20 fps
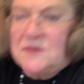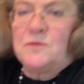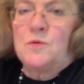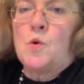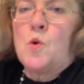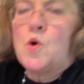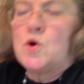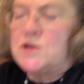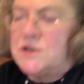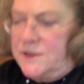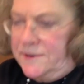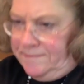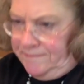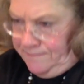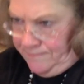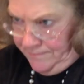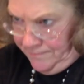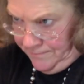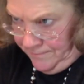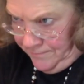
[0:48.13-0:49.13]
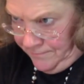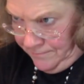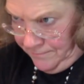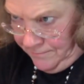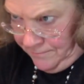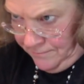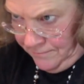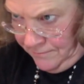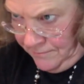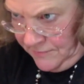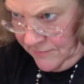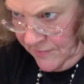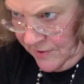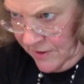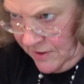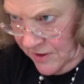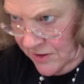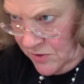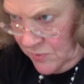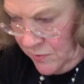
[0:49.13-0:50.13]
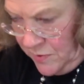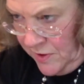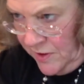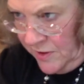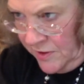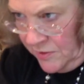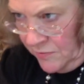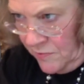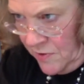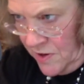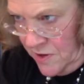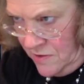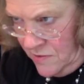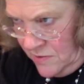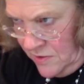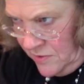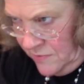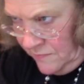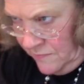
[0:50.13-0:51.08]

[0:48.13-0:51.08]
of water. I swirl it around.